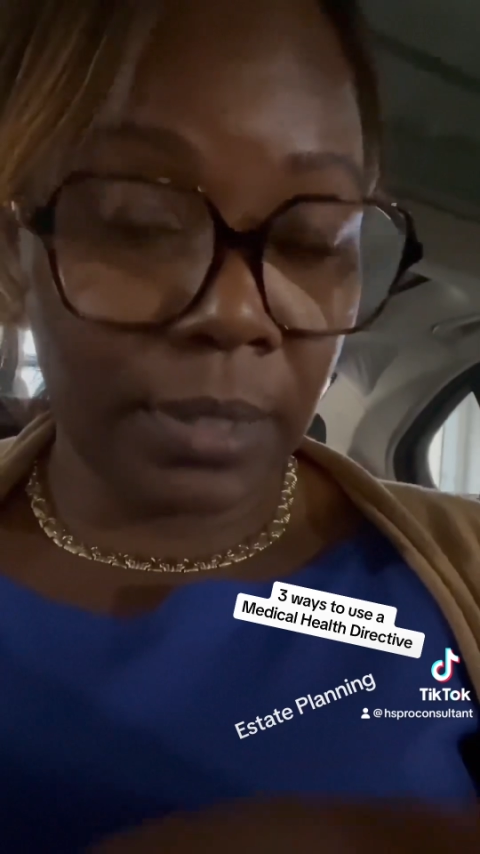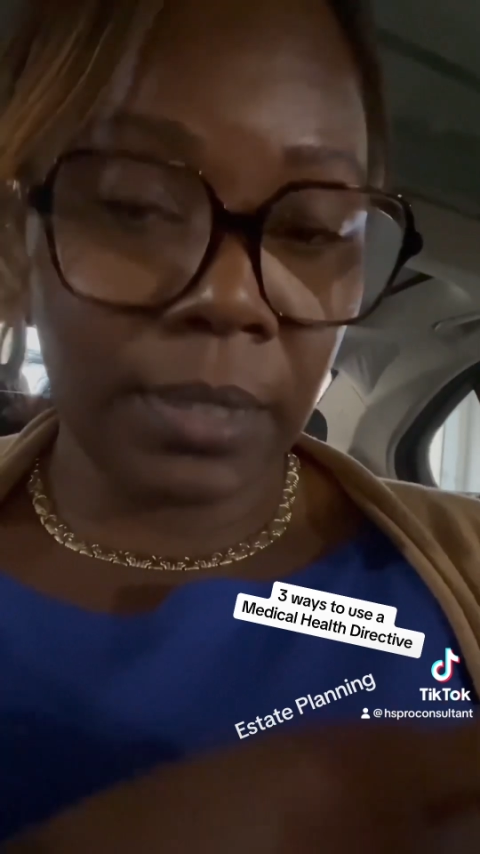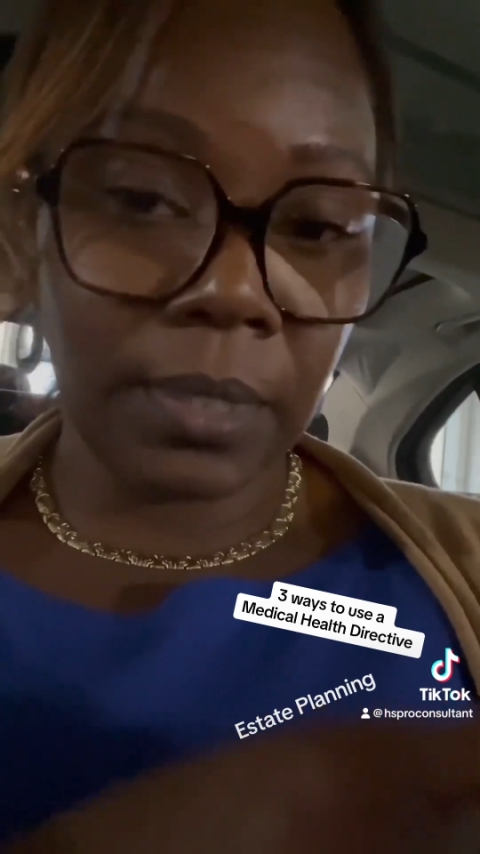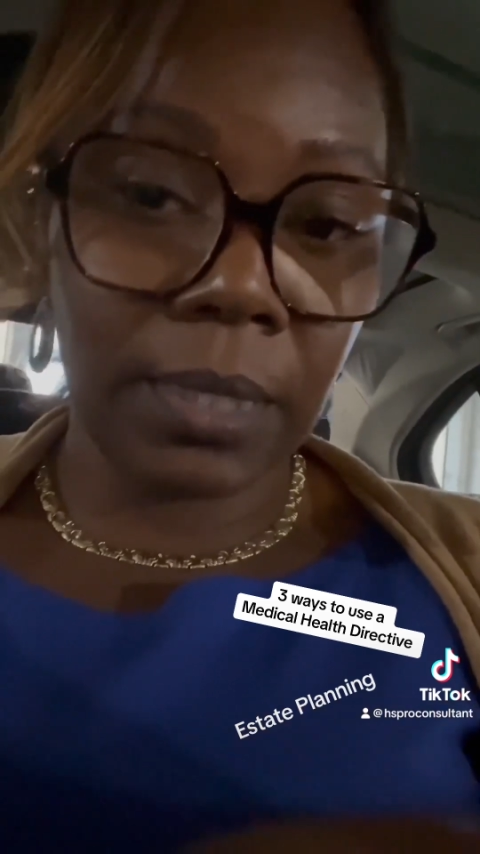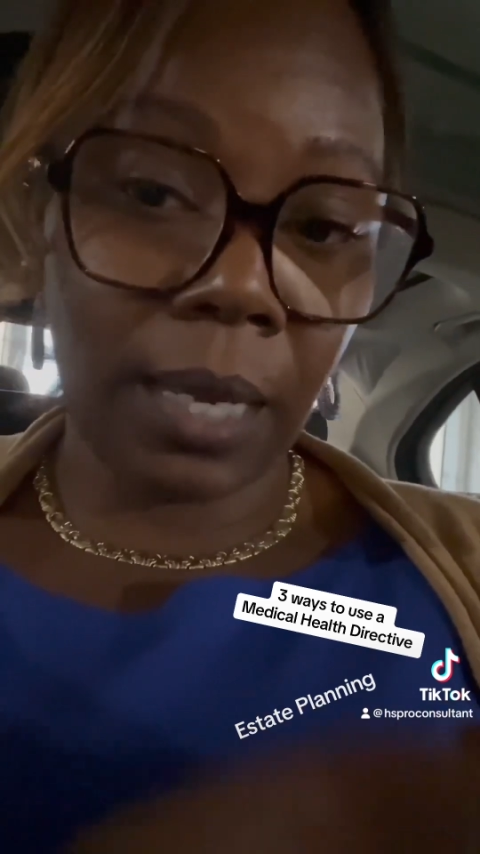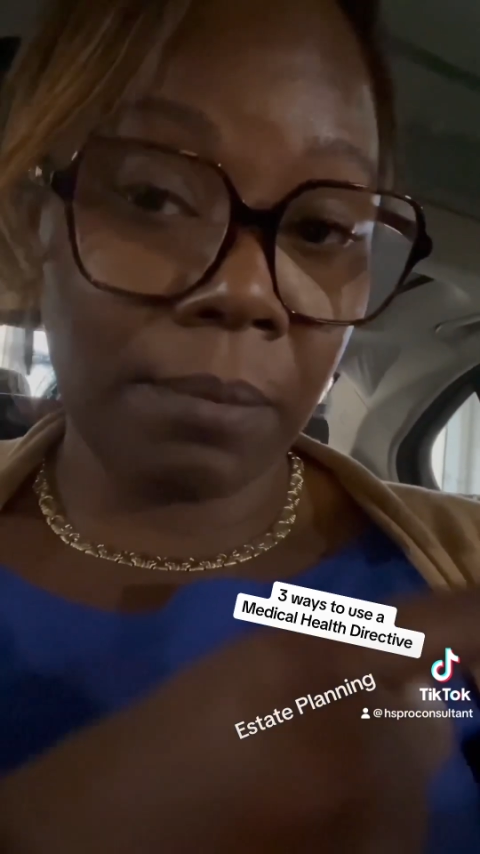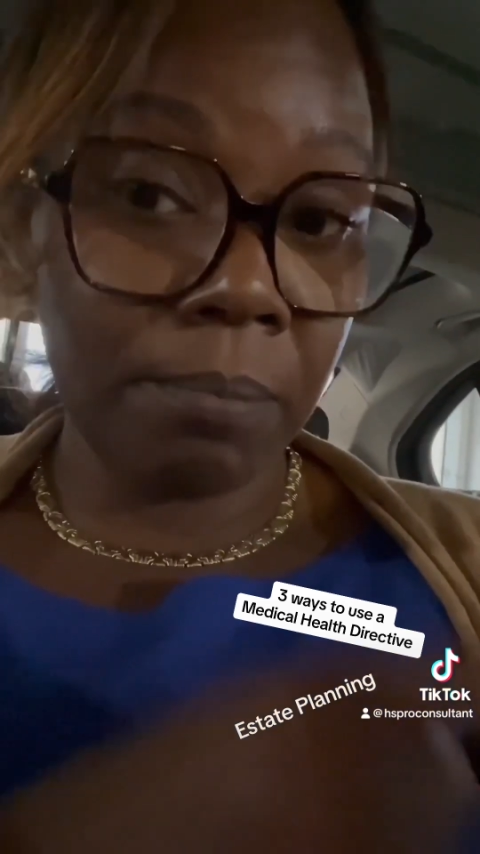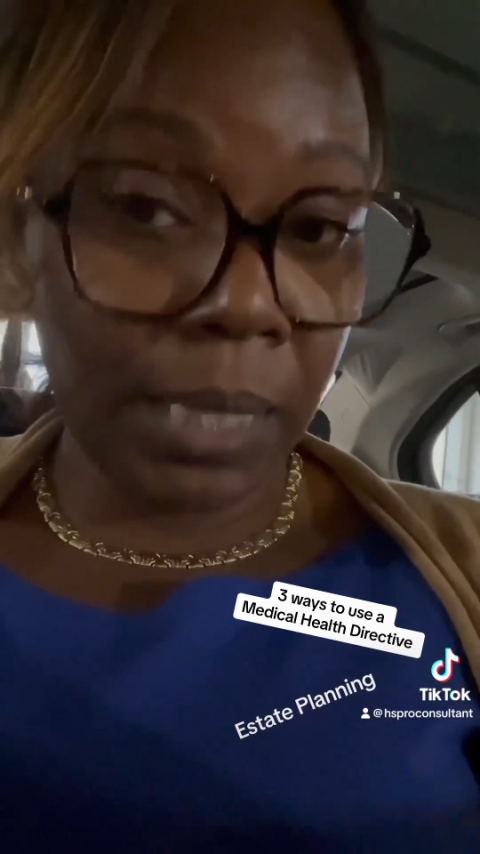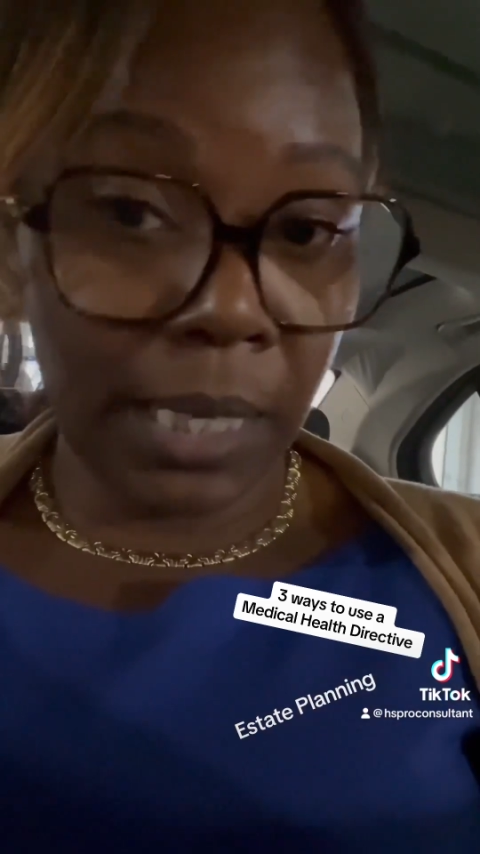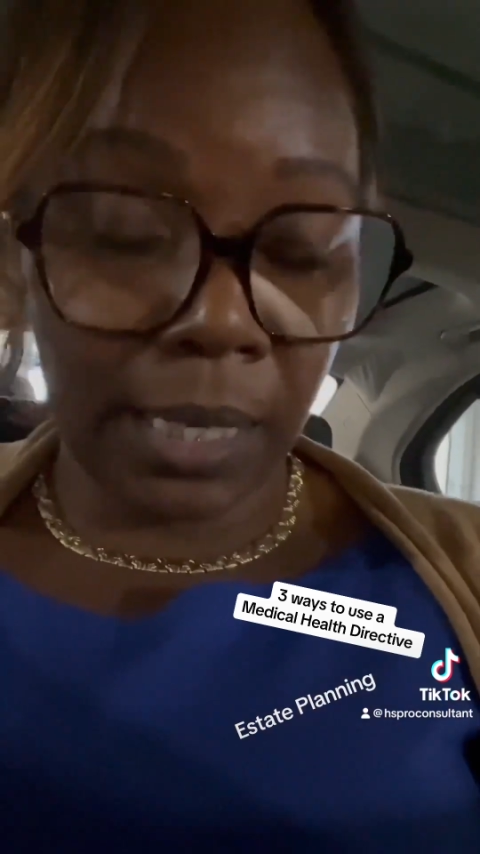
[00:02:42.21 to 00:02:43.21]
in state
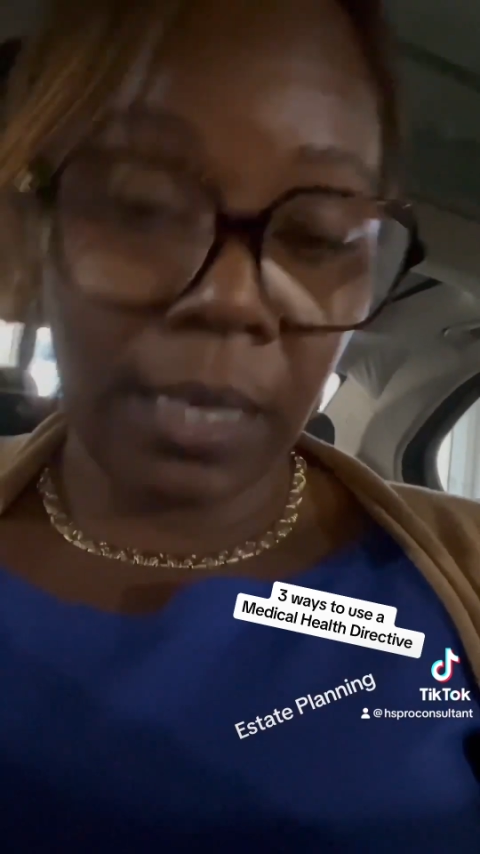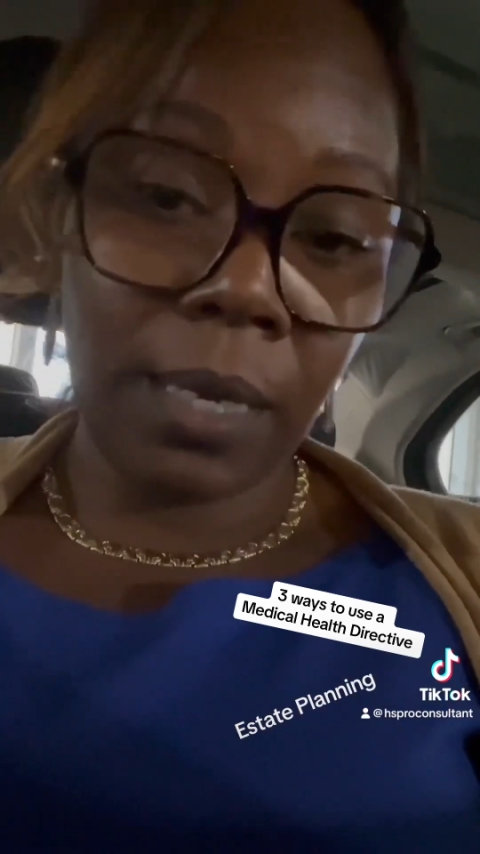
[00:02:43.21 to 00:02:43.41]
B.